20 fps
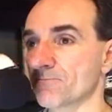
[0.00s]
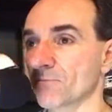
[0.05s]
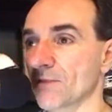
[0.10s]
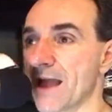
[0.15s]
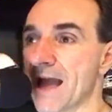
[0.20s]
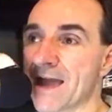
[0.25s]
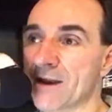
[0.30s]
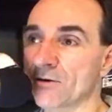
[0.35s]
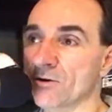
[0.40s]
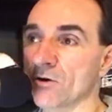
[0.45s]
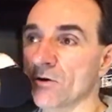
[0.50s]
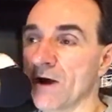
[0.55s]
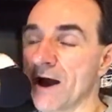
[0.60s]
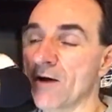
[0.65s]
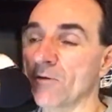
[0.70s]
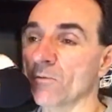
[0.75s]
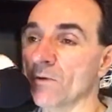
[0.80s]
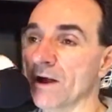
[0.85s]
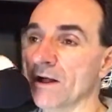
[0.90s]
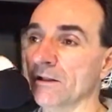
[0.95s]
I don't know how
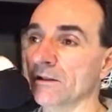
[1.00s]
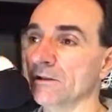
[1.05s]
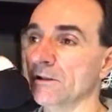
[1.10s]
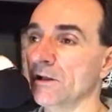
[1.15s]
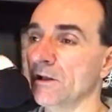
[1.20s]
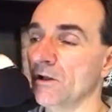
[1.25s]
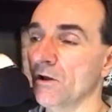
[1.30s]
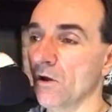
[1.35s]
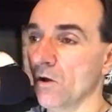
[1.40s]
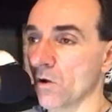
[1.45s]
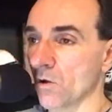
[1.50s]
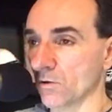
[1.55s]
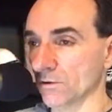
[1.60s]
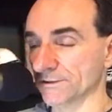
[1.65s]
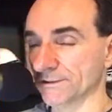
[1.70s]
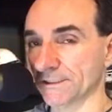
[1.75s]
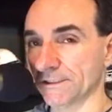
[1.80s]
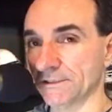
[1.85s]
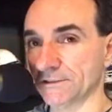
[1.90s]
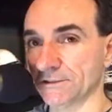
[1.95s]
well
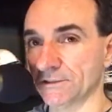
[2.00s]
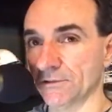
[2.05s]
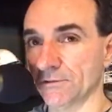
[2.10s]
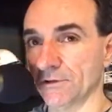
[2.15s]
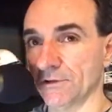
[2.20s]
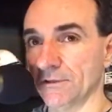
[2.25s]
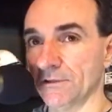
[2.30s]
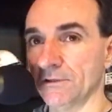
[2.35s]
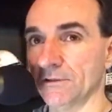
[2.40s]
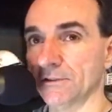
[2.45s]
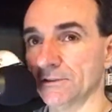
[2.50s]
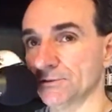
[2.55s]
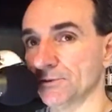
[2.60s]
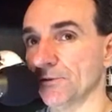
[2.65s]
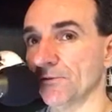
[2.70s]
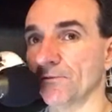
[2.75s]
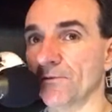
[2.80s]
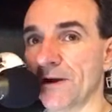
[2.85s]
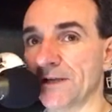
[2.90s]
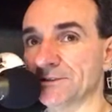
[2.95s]
Olsen is doing, the true
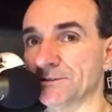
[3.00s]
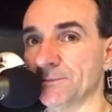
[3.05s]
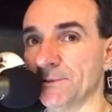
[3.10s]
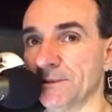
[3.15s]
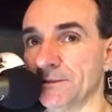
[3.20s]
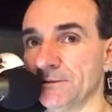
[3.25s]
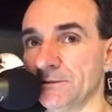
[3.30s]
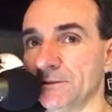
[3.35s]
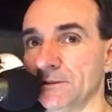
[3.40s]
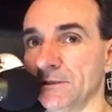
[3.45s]
freshman